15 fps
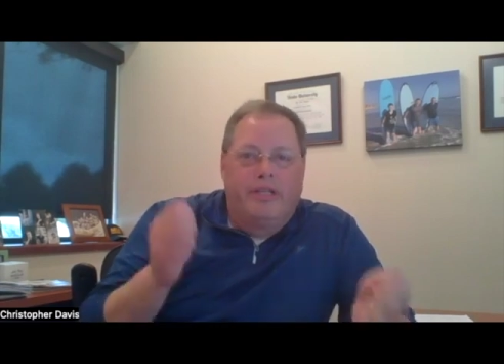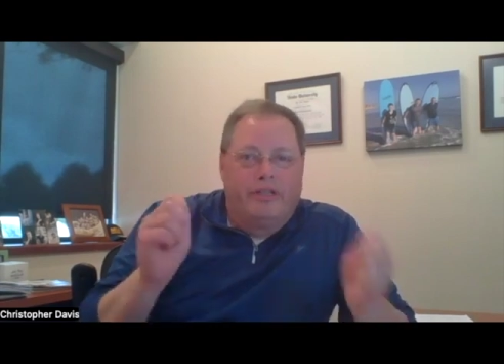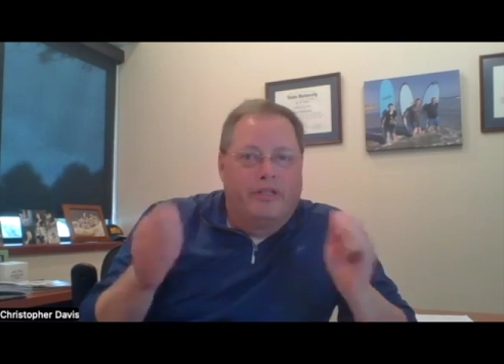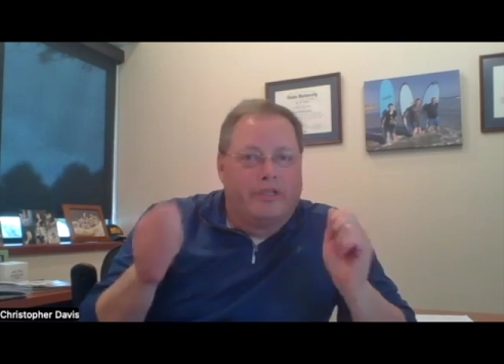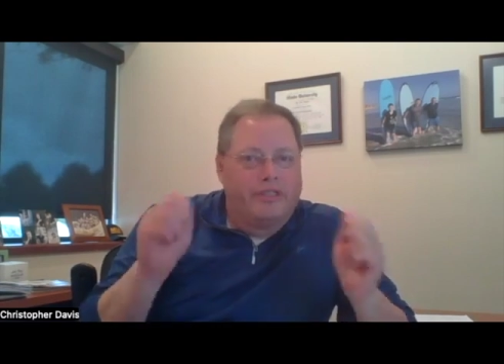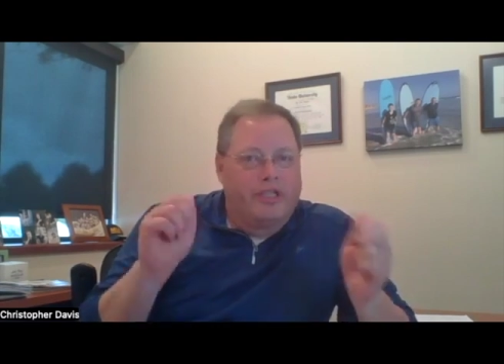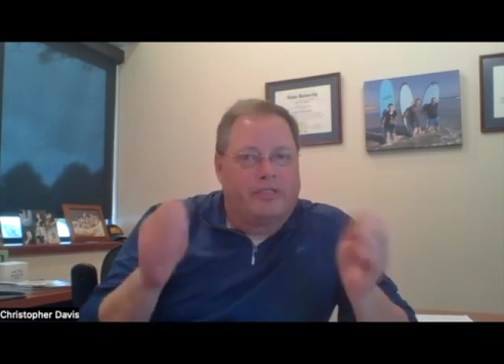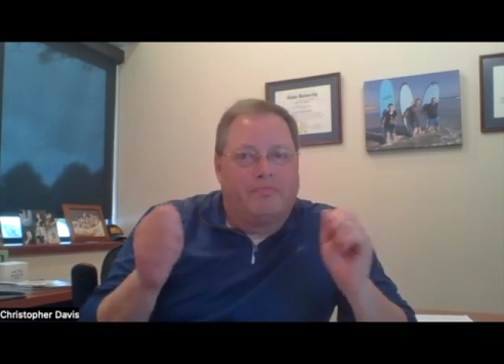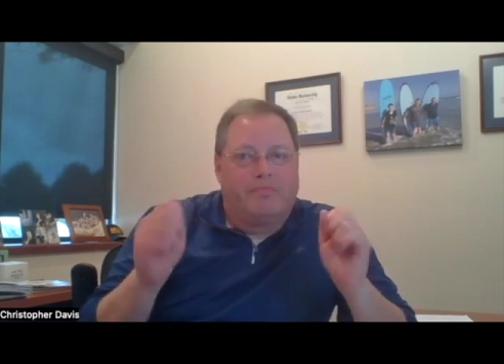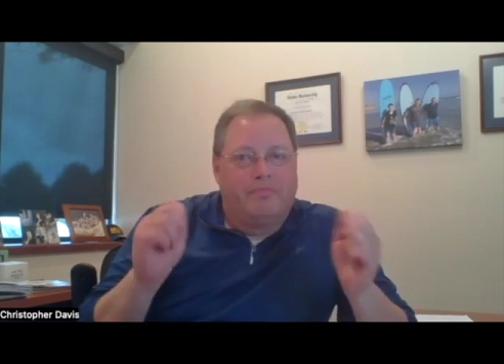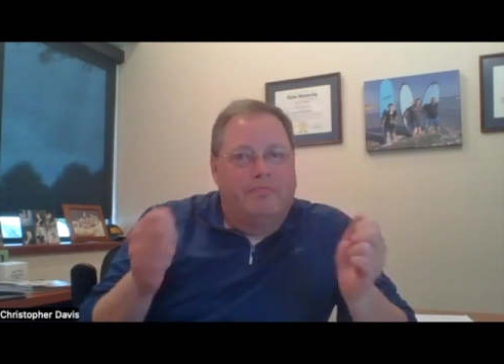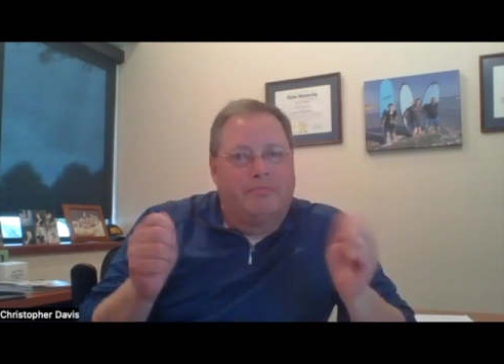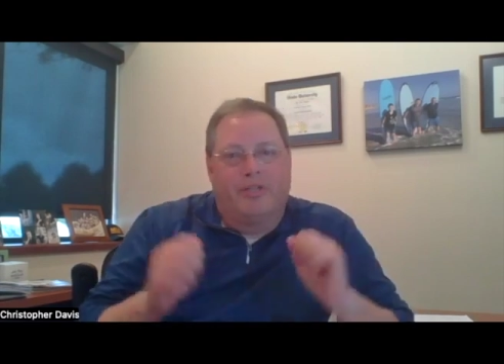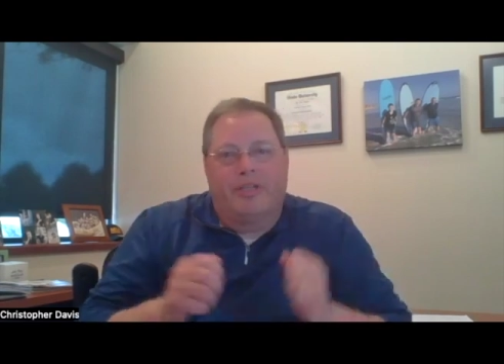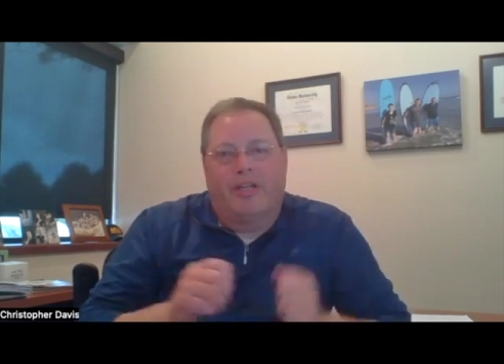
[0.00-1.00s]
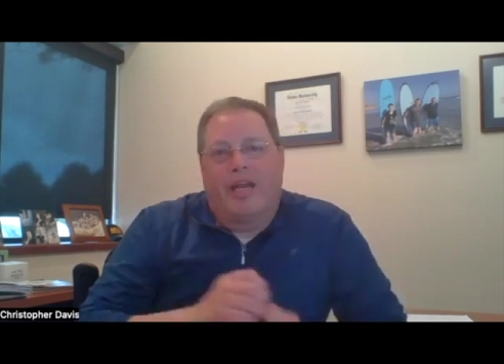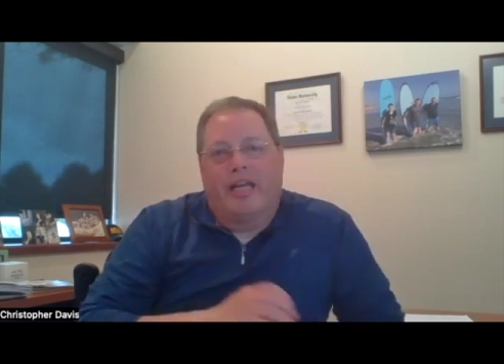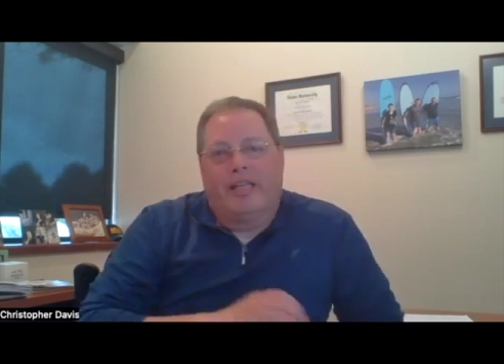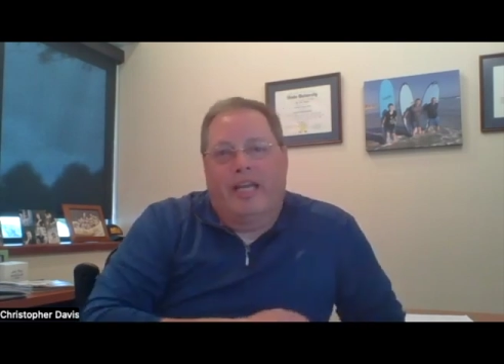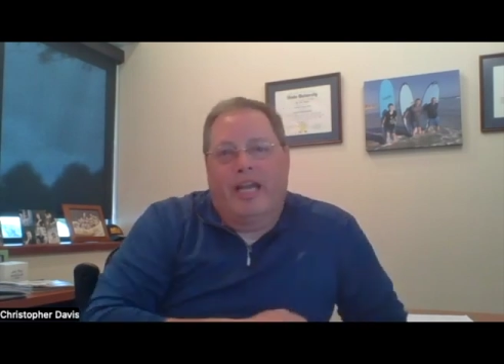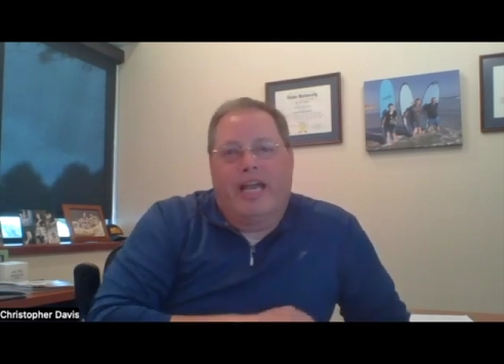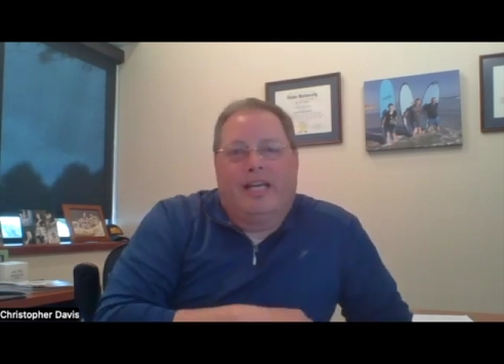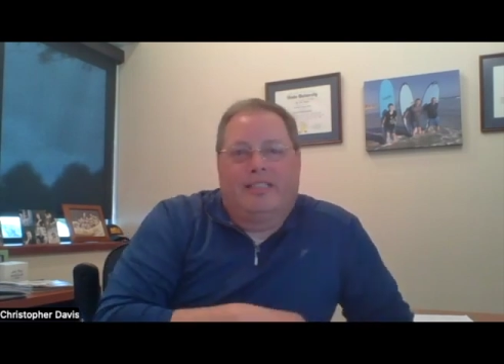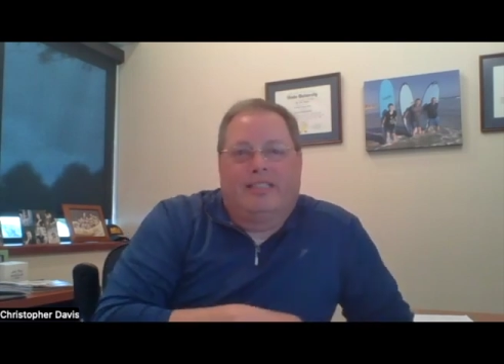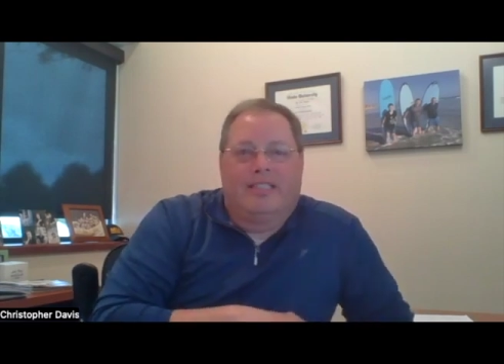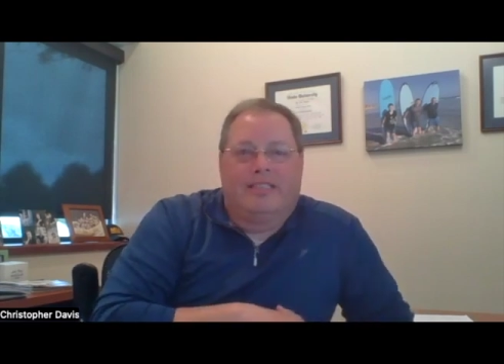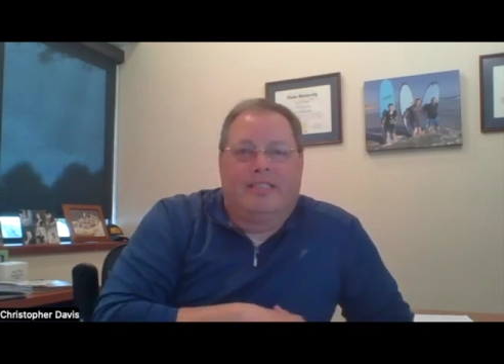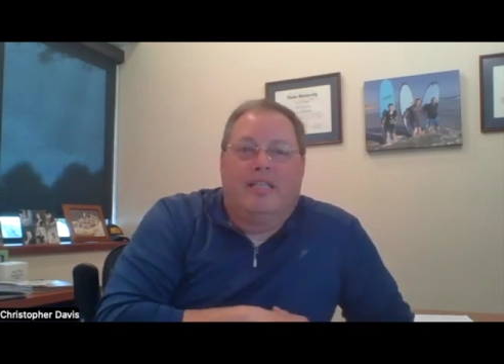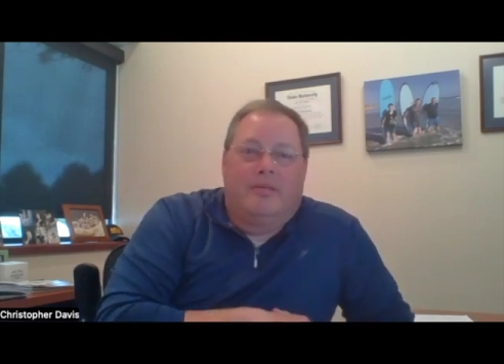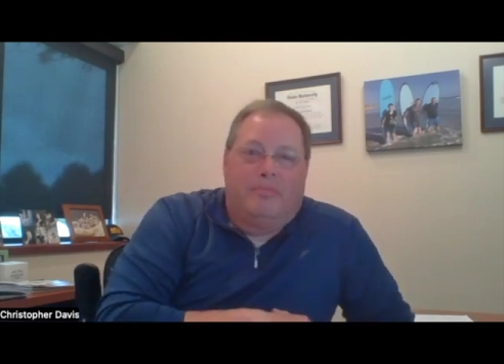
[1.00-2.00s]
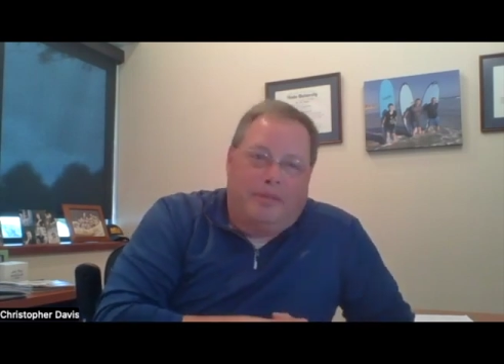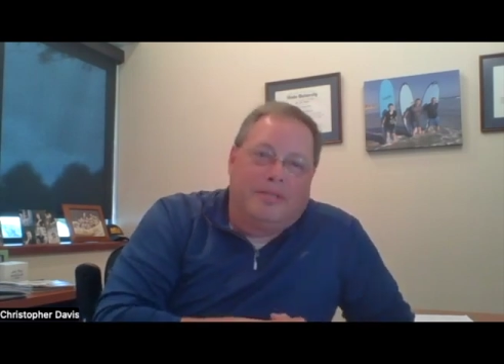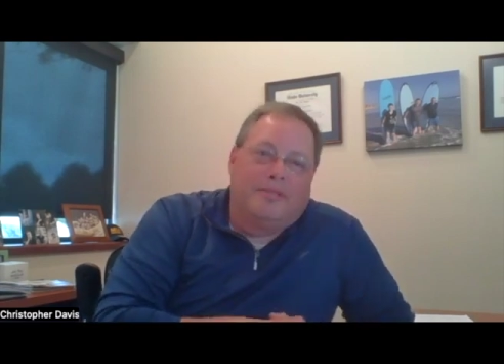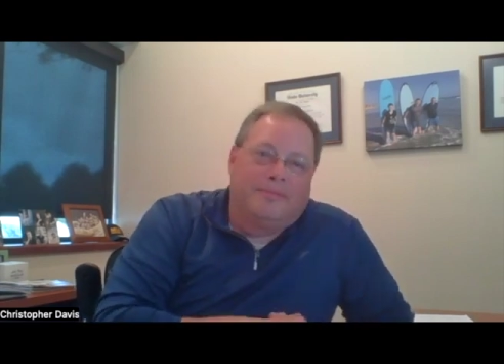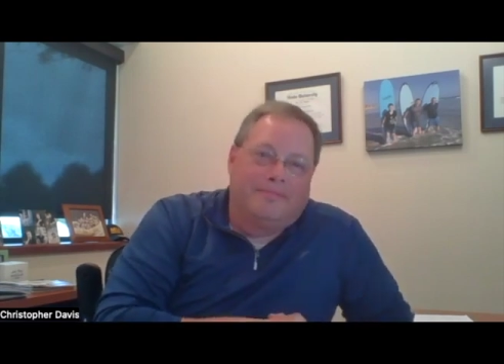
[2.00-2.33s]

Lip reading: they're just putting on the hats as need be.